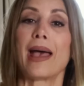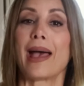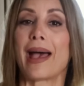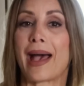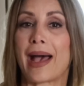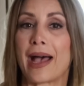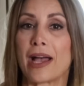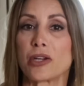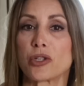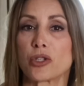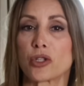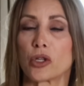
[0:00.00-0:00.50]

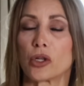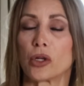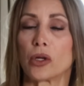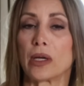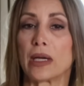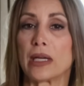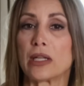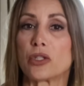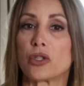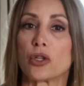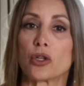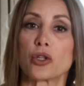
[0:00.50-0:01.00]
Asher
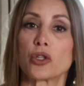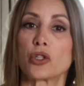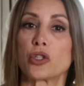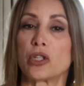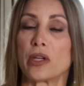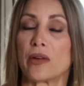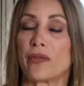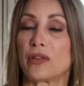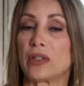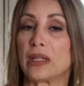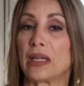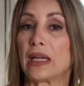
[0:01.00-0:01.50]
is you're
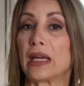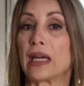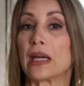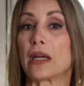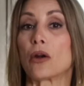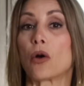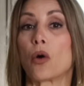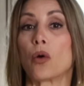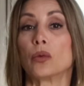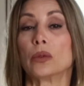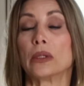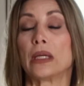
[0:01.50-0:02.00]
shifting
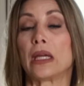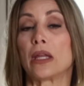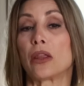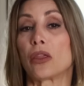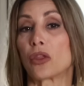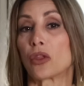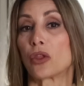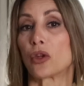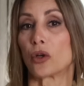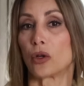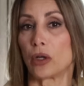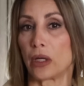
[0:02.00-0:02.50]
it only
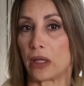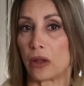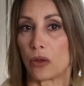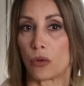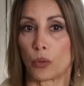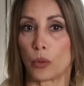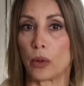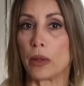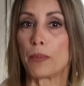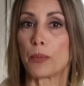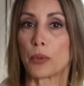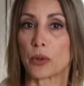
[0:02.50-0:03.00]

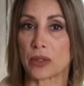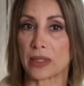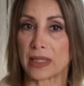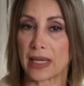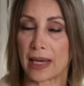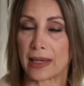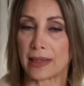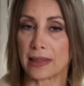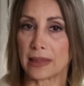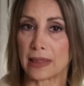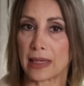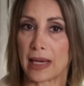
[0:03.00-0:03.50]

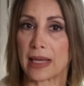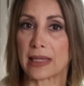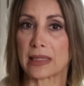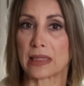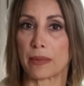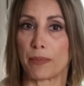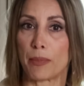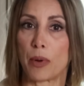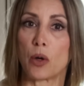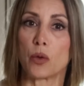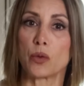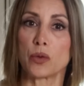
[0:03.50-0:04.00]
33% as
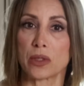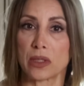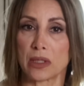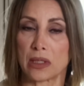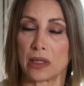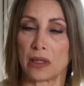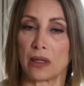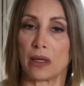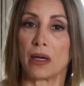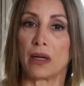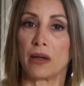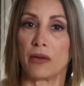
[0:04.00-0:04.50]
opposed
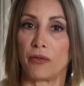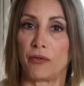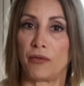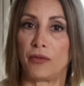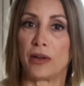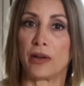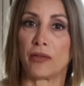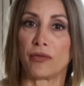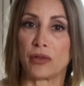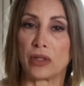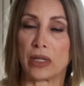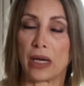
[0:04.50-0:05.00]
to
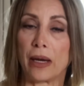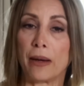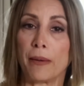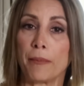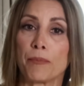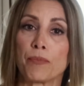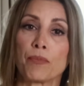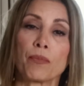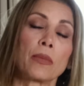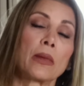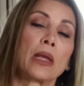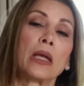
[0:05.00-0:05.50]

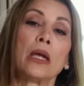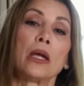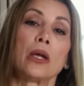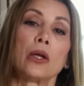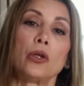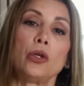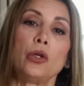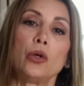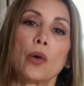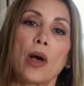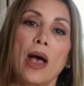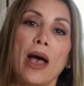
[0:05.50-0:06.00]
50.
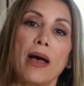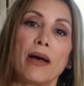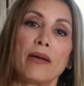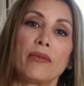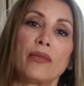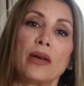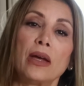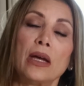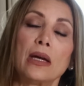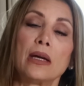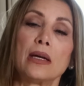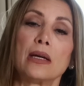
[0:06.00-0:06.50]
You
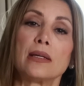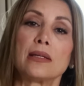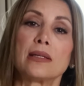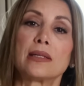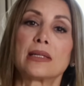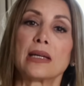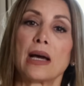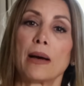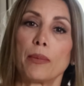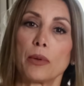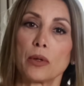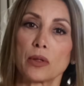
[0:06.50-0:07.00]
have
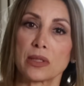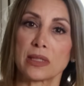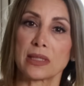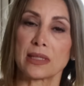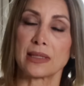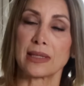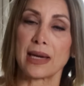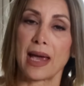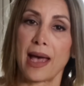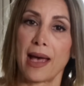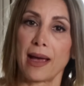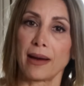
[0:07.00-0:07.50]
double
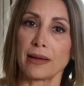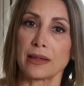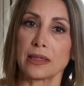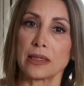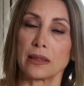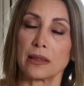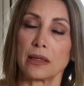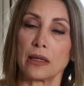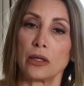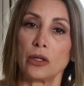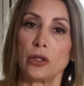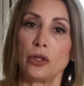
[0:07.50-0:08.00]

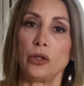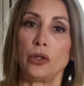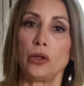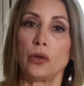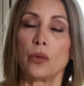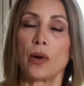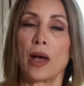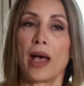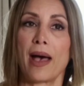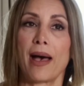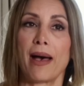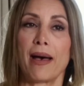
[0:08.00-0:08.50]
stacked.
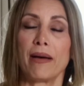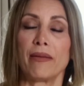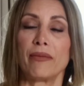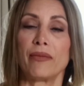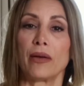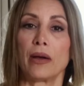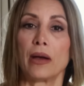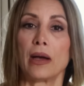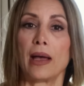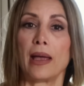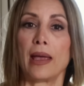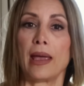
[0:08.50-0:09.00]
You
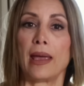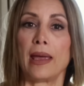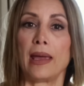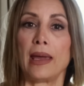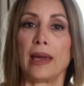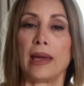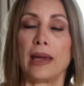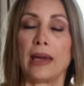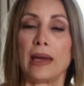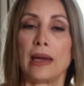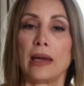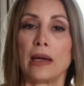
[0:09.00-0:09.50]
have
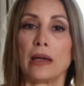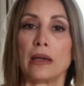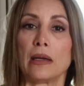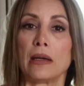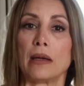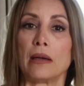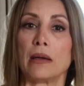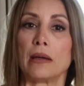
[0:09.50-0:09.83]
a